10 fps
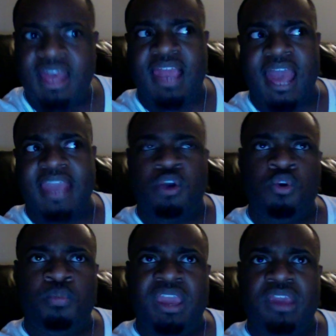like
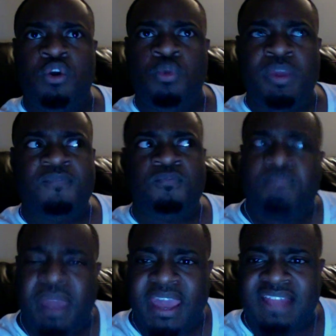who be who we
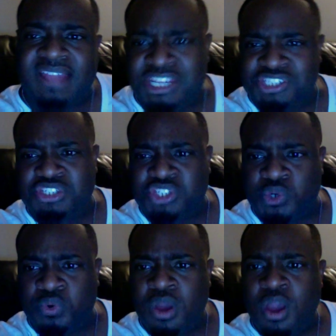pay attention
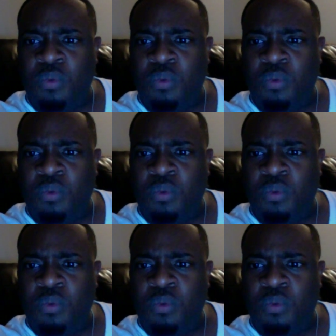to